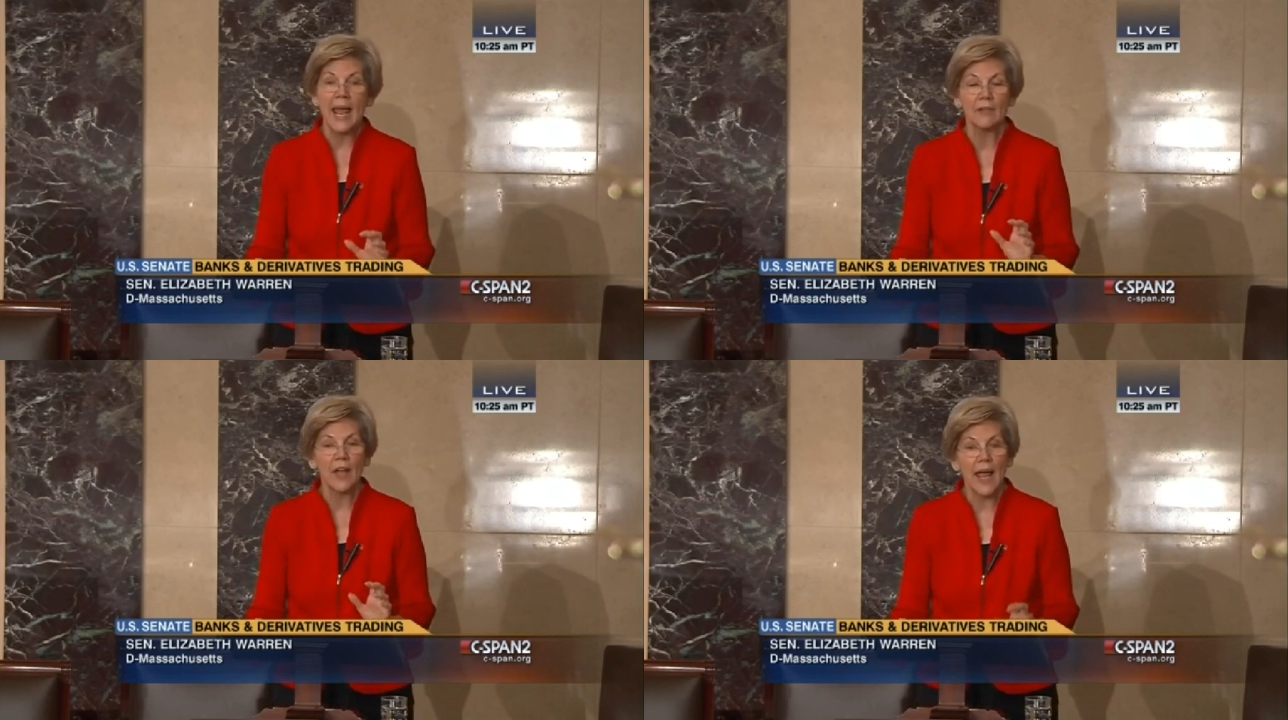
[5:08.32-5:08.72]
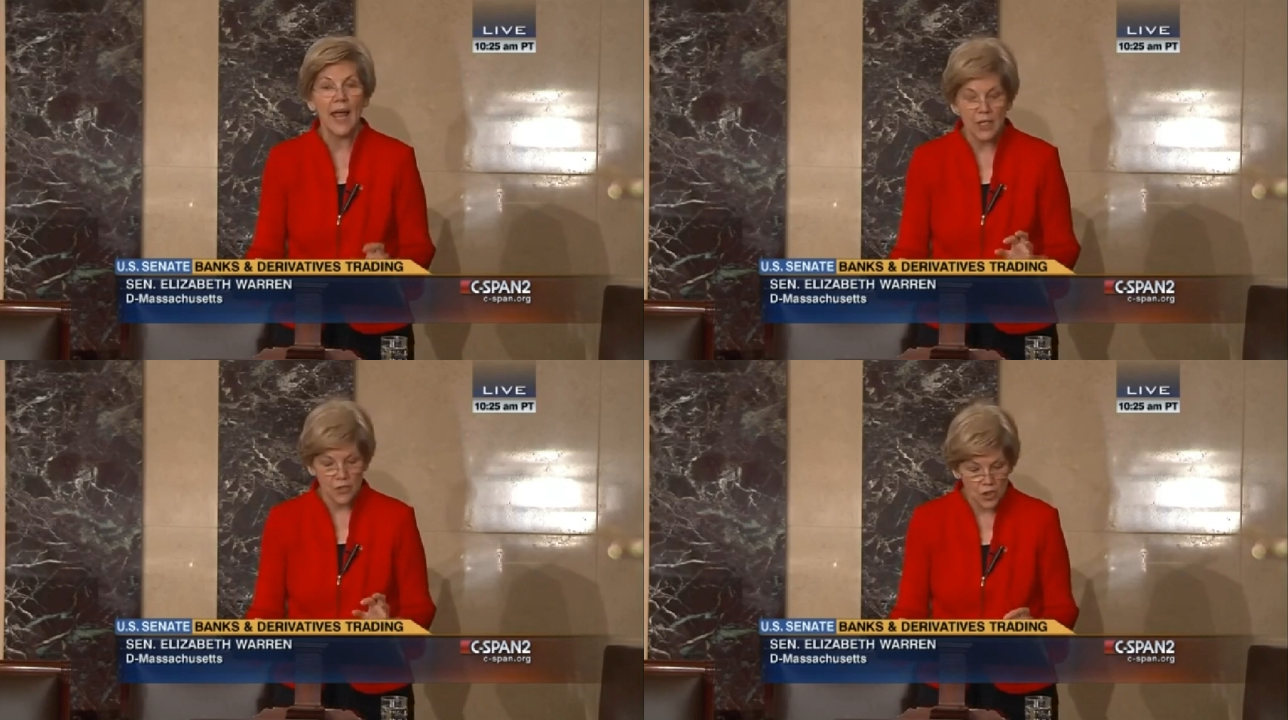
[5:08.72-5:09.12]
have
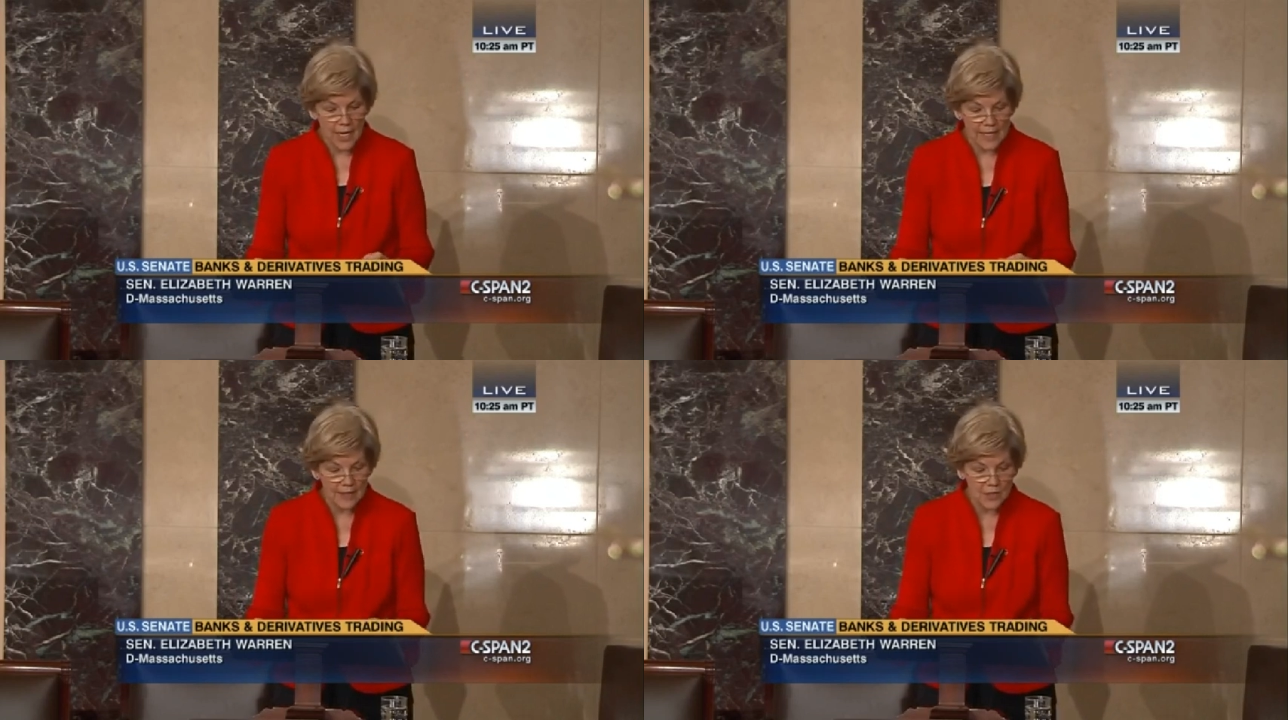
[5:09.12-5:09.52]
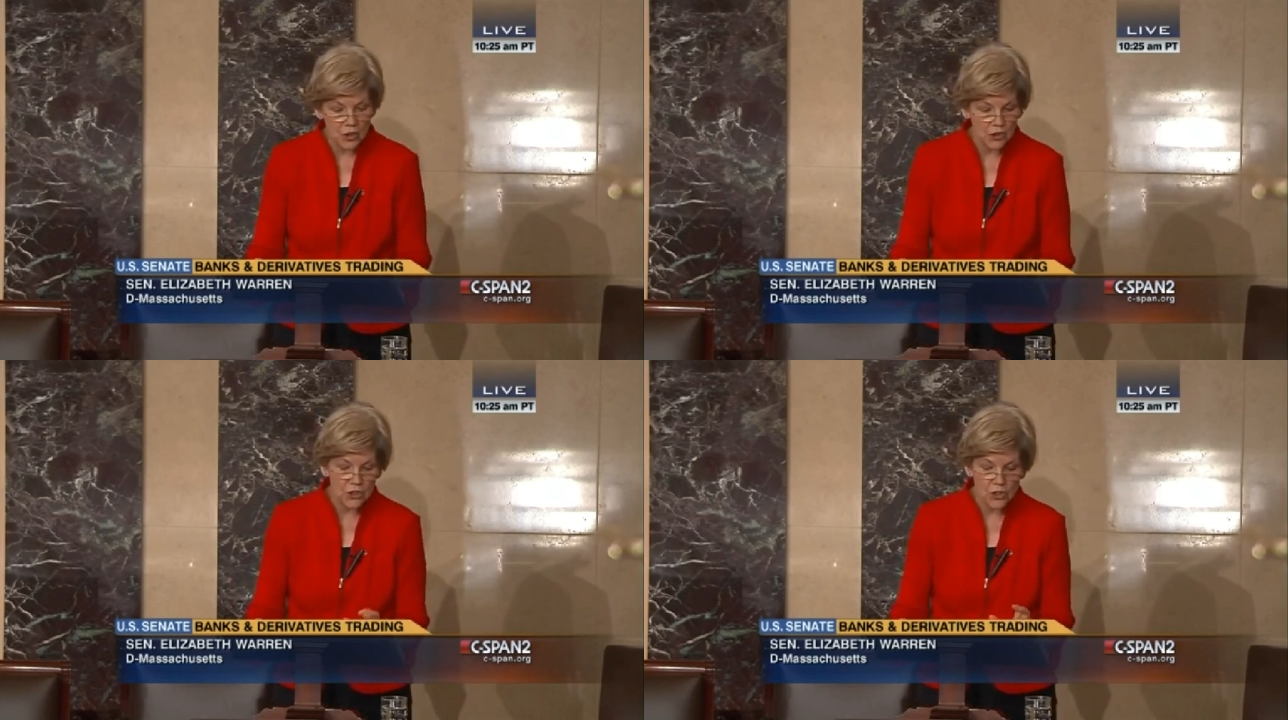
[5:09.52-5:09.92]
had a
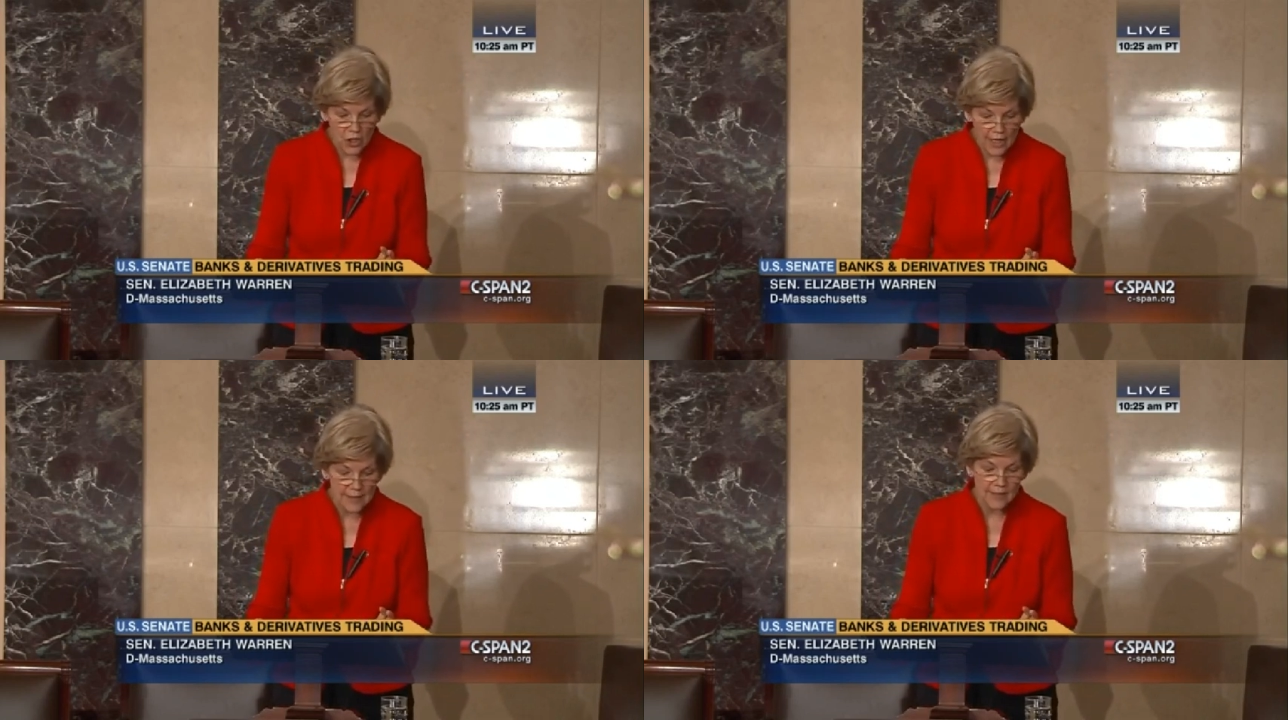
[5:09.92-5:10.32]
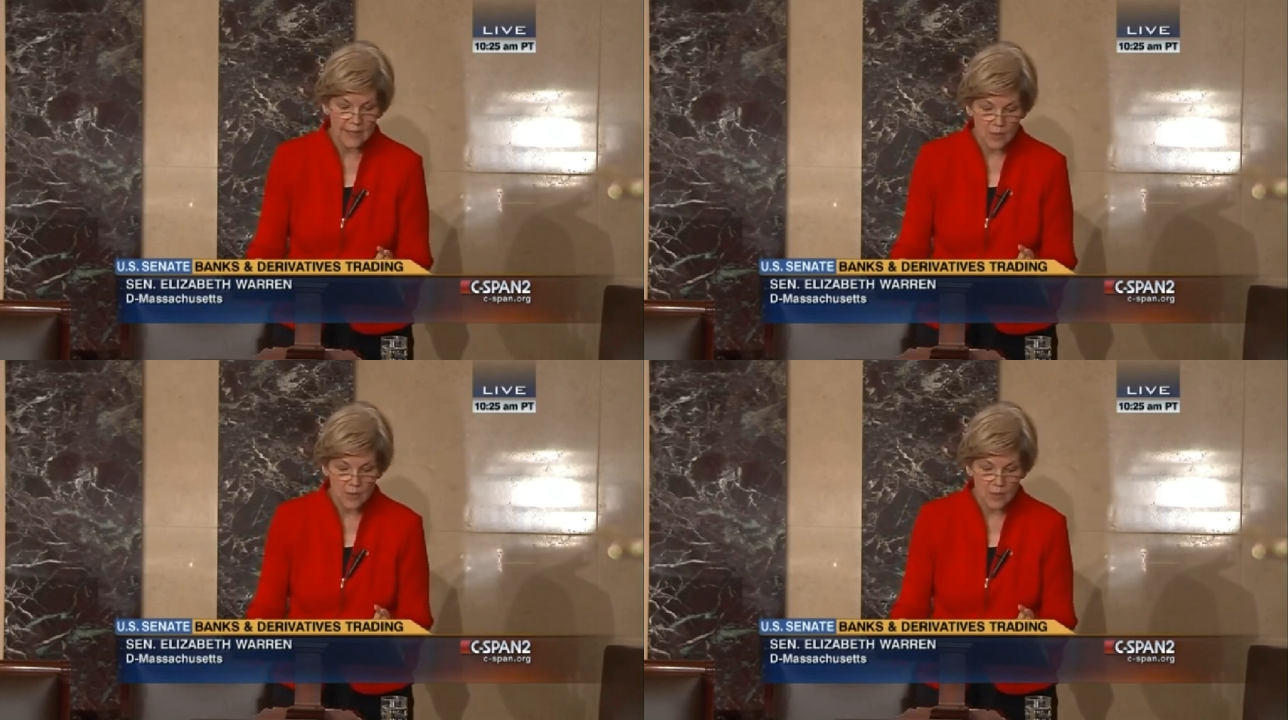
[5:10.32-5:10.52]
chance to digest